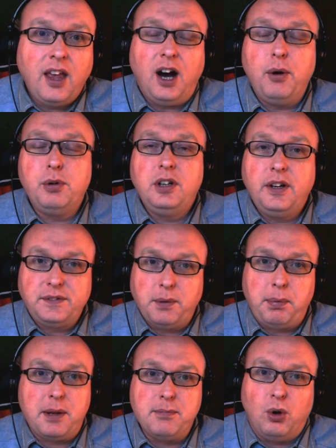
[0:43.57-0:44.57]
I would love
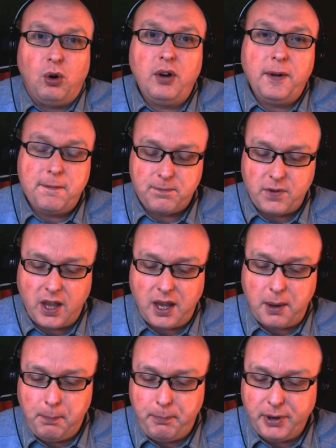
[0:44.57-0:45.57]
to play more,
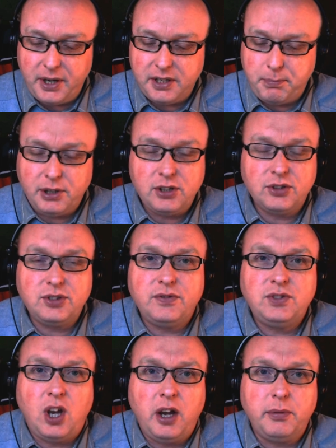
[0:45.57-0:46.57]
but because
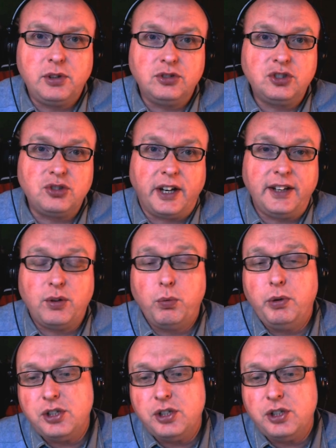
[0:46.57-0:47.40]
of time constraints,